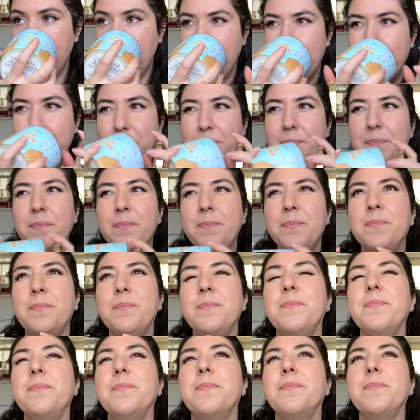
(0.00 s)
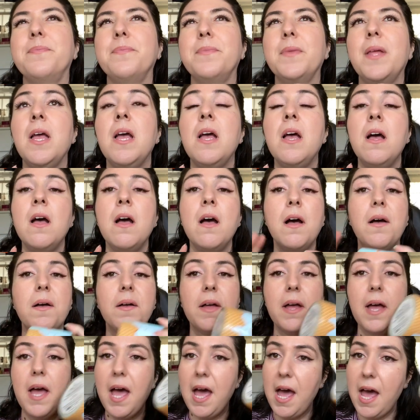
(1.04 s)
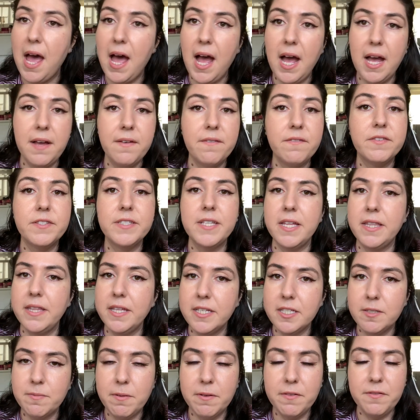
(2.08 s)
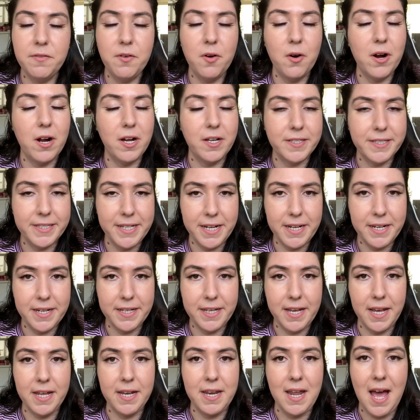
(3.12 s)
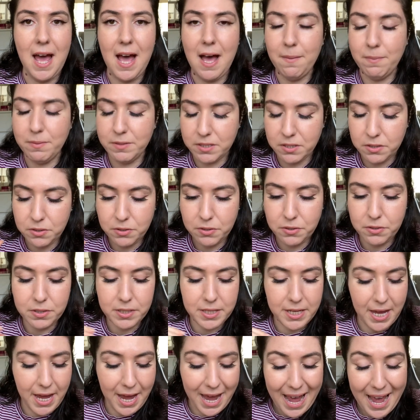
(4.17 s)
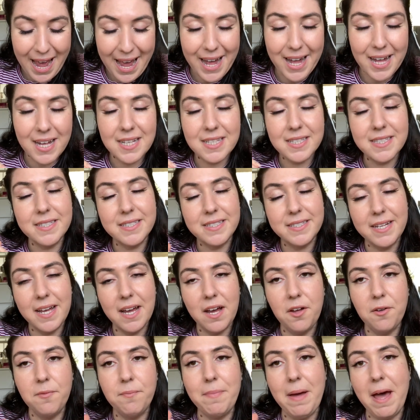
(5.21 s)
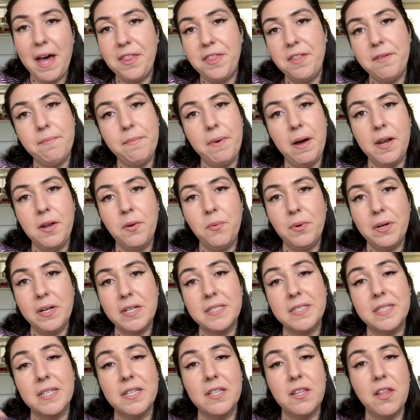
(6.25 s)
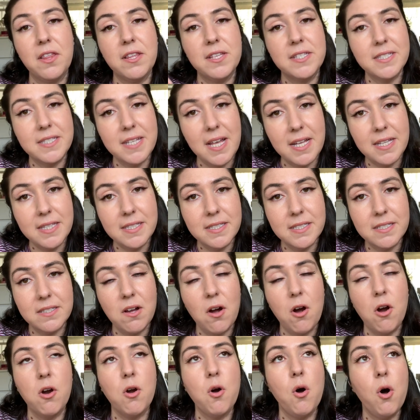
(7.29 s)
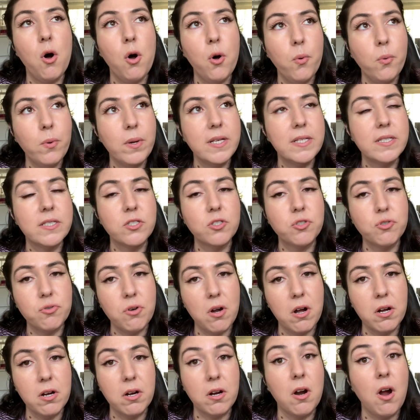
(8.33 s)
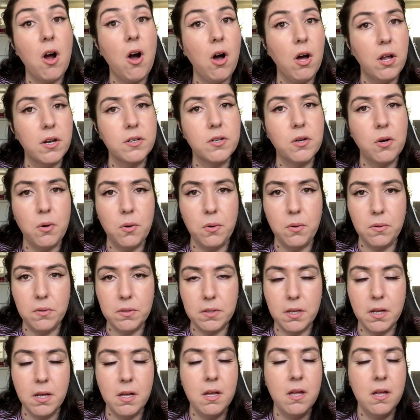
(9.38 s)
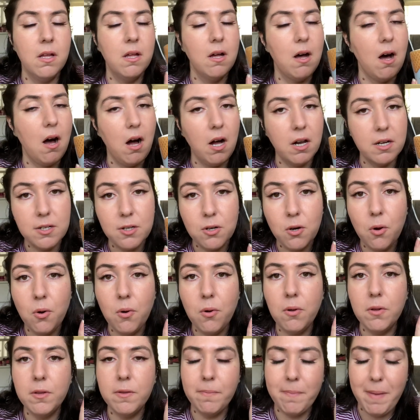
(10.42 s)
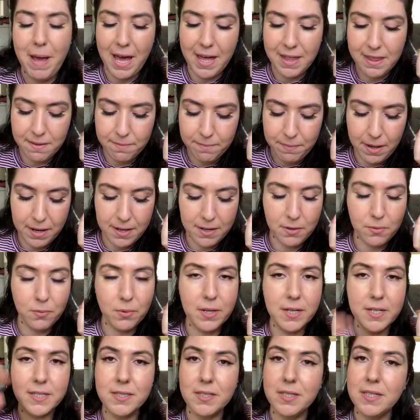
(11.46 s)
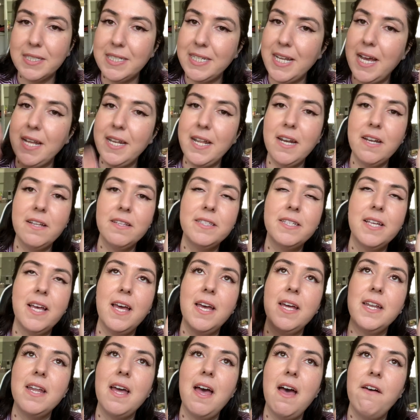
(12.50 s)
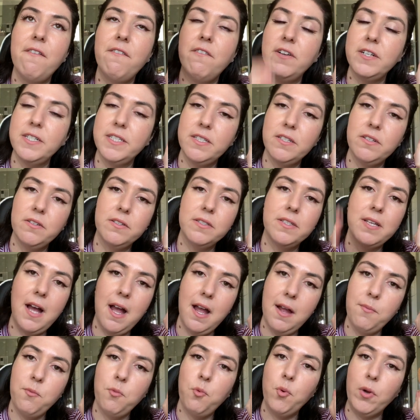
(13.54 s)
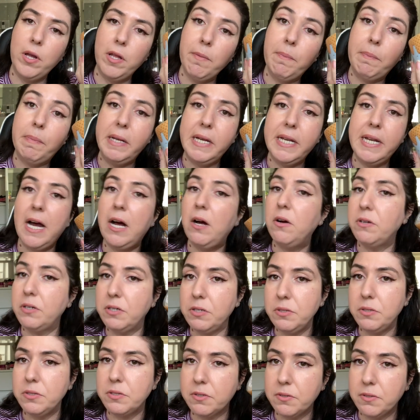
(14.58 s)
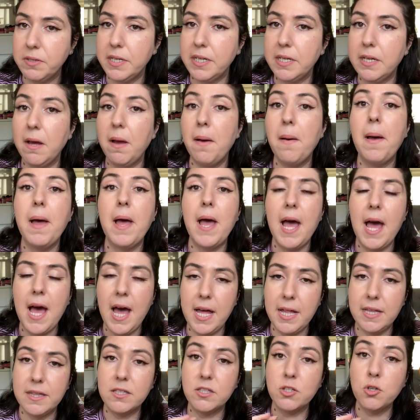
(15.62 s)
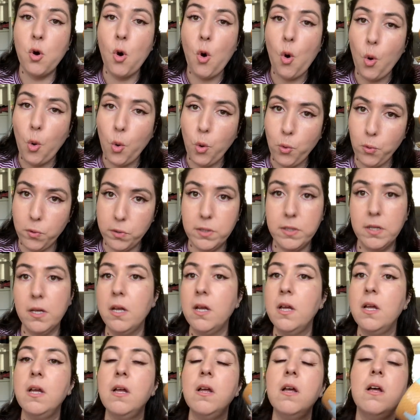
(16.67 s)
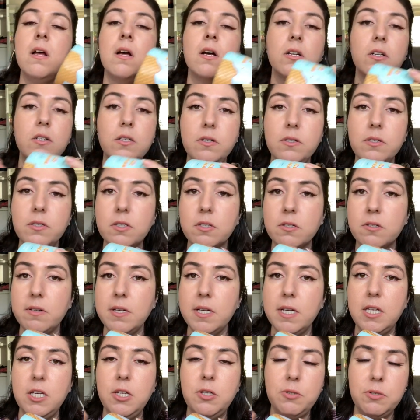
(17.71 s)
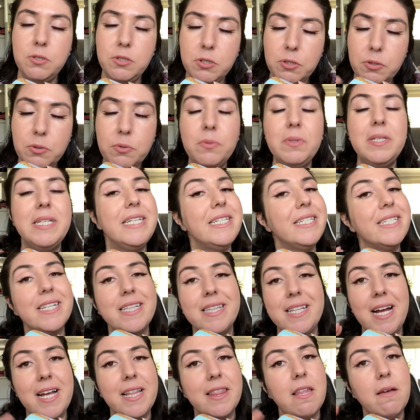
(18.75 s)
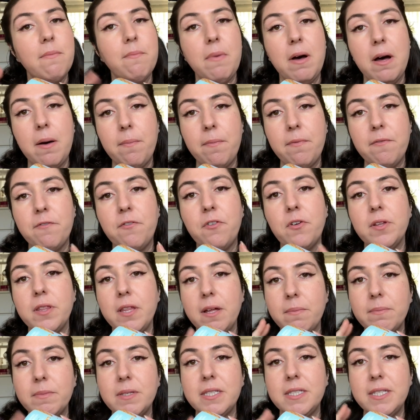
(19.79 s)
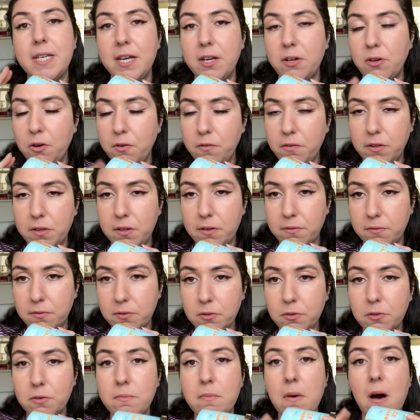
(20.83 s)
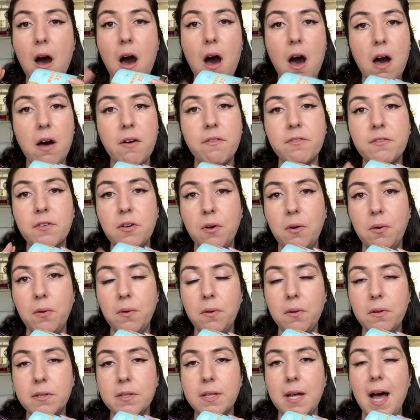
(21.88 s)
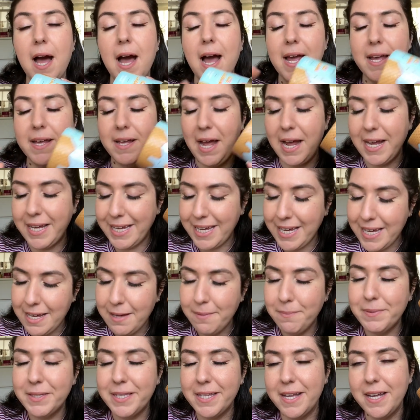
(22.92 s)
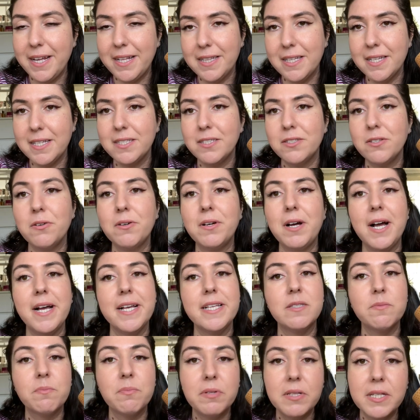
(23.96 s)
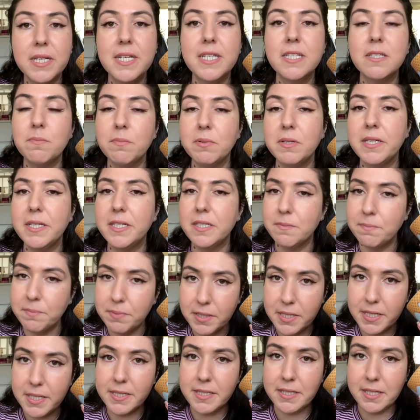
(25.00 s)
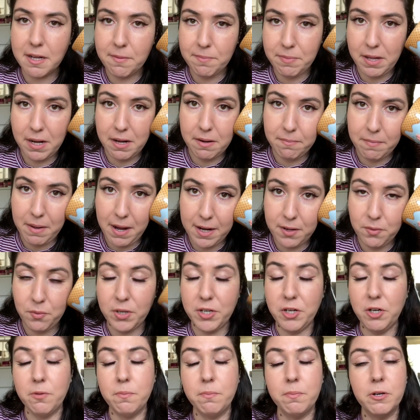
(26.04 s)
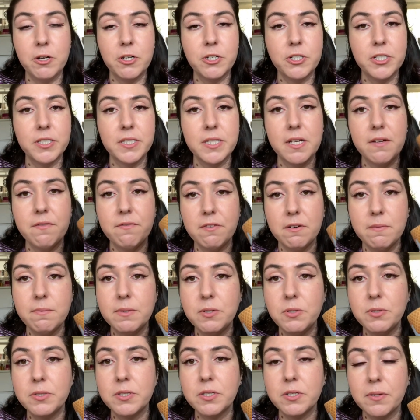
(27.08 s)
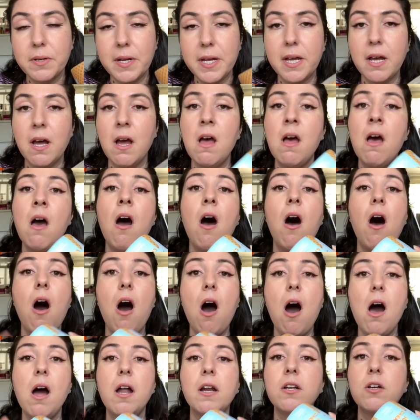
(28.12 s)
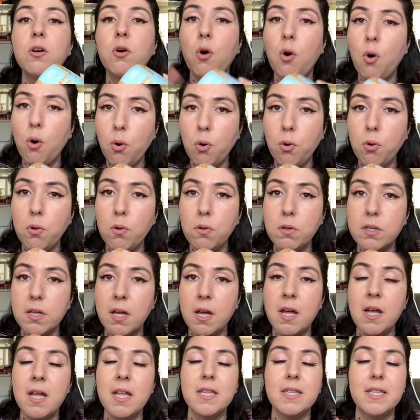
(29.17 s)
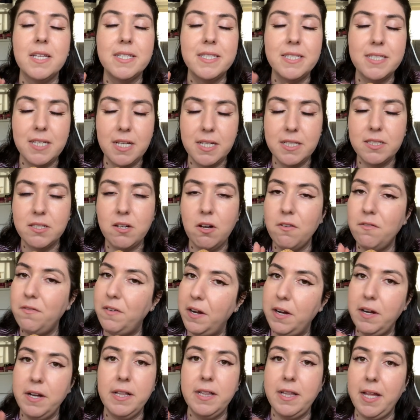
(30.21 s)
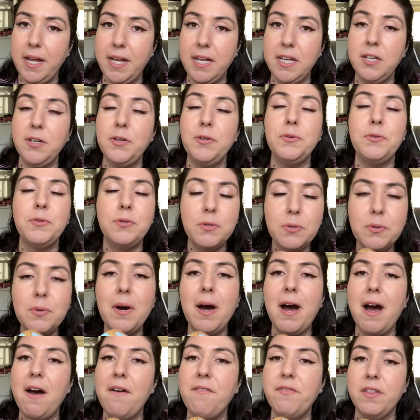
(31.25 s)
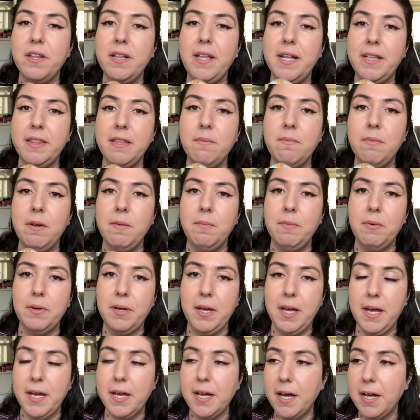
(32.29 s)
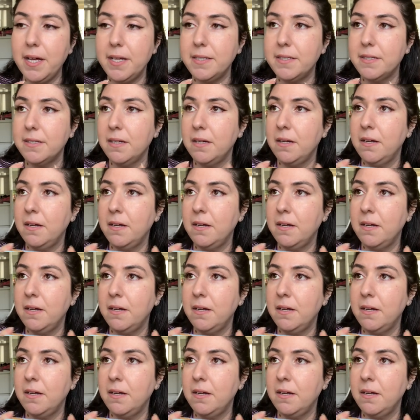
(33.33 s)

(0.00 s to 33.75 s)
Mmm. I've said this before, I'll say it again. Absolutely, hands down, Bath and Body Works scents are always stronger on cold. On cold, Bath and Body Works, ten out of ten, every single time will beat out Goose Creek at cold. Goose Creek, you do need to light them up for them to take over the room. Off cold, I, I keep saying this, so guys, please, please, please keep that in mind when you're purchasing from Goose Creek. On cold, the scents are very light. You do have to light them up, okay, guys?